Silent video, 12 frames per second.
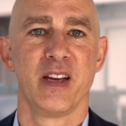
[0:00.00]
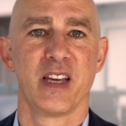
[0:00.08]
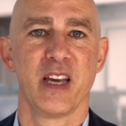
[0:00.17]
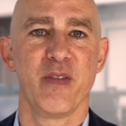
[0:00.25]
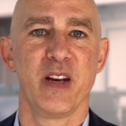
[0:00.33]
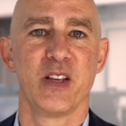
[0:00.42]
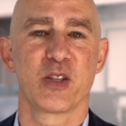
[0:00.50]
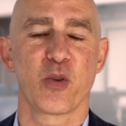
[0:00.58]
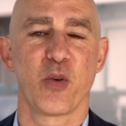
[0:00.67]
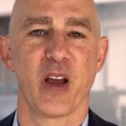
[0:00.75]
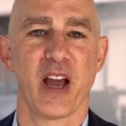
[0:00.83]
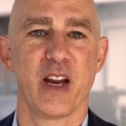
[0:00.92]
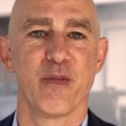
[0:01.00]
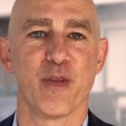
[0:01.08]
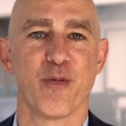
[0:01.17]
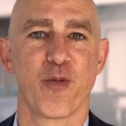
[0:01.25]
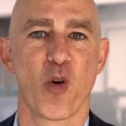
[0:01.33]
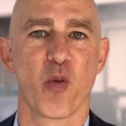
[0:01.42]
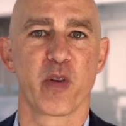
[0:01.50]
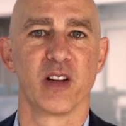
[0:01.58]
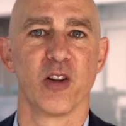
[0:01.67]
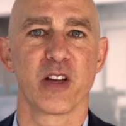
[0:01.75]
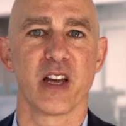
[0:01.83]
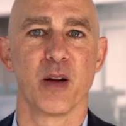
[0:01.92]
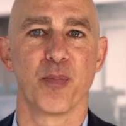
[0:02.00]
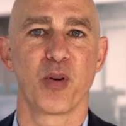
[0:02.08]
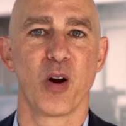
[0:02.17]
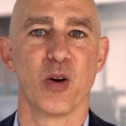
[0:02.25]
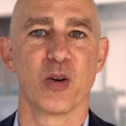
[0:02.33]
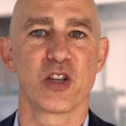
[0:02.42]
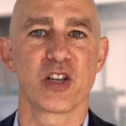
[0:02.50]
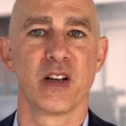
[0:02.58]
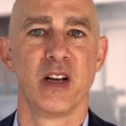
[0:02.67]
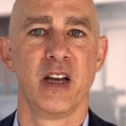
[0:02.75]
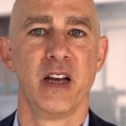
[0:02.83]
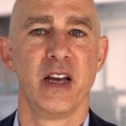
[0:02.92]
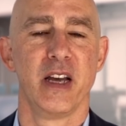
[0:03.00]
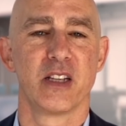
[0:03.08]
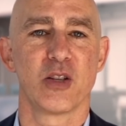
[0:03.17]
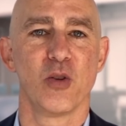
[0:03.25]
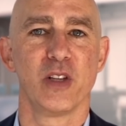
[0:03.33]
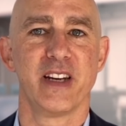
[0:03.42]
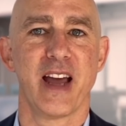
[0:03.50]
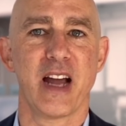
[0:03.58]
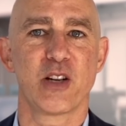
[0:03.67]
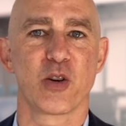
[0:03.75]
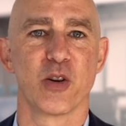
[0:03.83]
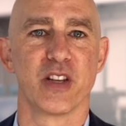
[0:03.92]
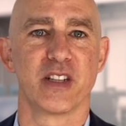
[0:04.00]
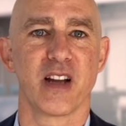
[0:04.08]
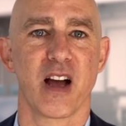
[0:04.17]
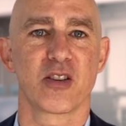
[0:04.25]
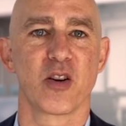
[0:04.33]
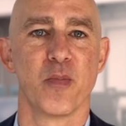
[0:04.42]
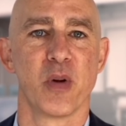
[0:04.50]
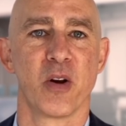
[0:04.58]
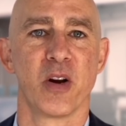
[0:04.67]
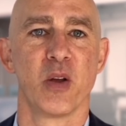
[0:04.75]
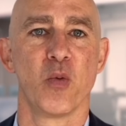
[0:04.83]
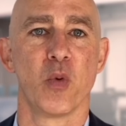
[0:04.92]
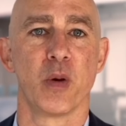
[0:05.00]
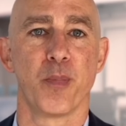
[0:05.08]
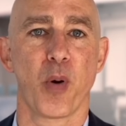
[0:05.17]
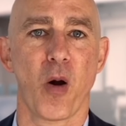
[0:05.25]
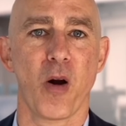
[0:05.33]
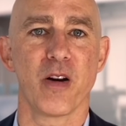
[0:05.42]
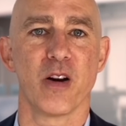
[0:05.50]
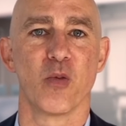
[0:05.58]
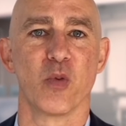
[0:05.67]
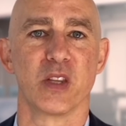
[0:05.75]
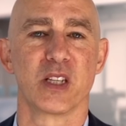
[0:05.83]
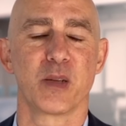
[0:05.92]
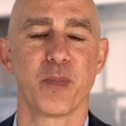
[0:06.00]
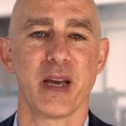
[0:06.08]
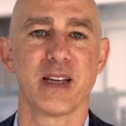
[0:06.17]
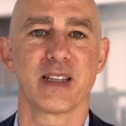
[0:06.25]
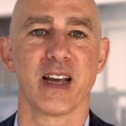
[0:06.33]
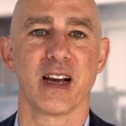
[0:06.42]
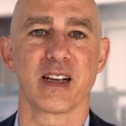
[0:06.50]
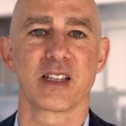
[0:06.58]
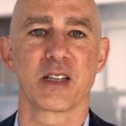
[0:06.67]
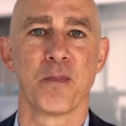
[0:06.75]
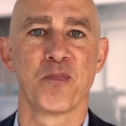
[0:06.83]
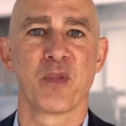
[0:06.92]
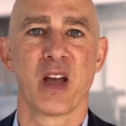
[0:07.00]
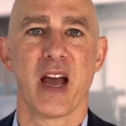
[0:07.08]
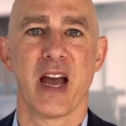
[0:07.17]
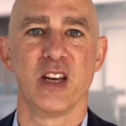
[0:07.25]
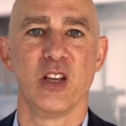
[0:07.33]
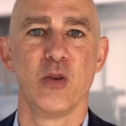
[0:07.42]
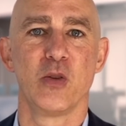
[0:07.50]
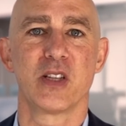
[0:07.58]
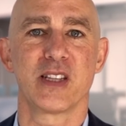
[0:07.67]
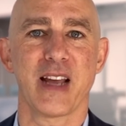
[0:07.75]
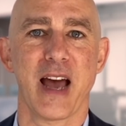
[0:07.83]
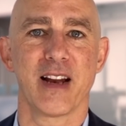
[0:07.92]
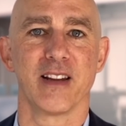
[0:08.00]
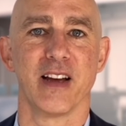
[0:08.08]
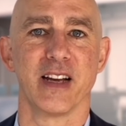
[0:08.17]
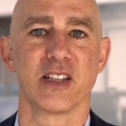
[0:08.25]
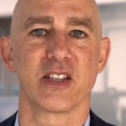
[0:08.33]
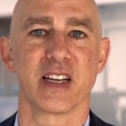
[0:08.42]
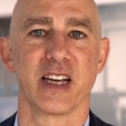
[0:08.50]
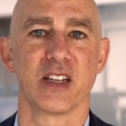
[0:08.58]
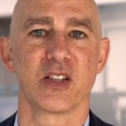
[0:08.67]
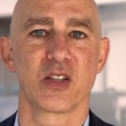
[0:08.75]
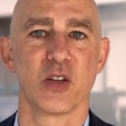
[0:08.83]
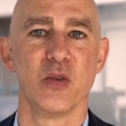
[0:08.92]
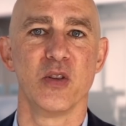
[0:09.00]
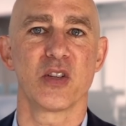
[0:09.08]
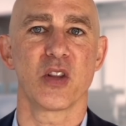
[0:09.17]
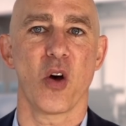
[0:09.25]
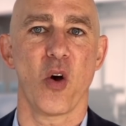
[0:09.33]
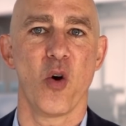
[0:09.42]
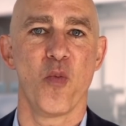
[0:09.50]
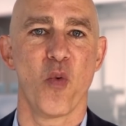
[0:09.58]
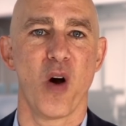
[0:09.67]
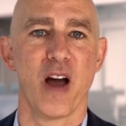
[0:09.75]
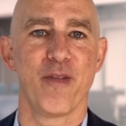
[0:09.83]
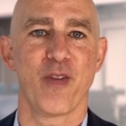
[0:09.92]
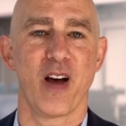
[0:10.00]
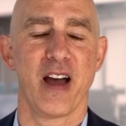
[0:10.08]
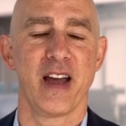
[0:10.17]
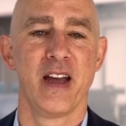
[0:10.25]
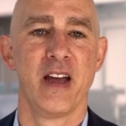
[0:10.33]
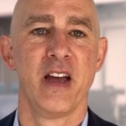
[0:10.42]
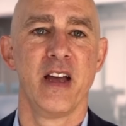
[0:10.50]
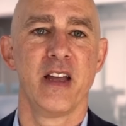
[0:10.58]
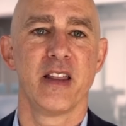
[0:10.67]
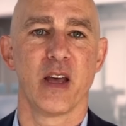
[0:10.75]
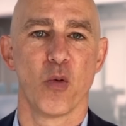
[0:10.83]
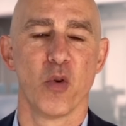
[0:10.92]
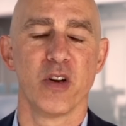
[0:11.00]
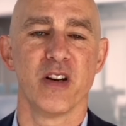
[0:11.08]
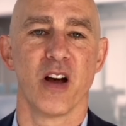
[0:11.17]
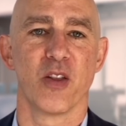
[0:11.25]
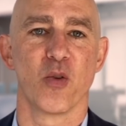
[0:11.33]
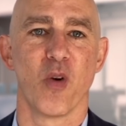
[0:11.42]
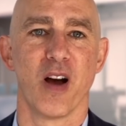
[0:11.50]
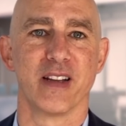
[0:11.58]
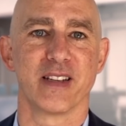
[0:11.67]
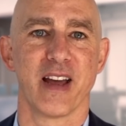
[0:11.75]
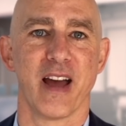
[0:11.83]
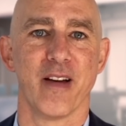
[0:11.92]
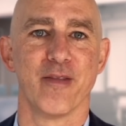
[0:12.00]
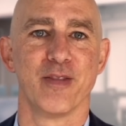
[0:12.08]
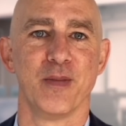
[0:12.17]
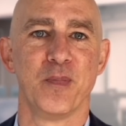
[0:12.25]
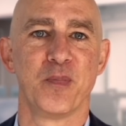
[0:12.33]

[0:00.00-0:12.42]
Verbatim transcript: Given his creative and forward-looking approach, it's only natural that Dr. Muri would partner with SpaceX and use satellites to get students the home Wi-Fi they wouldn't otherwise have.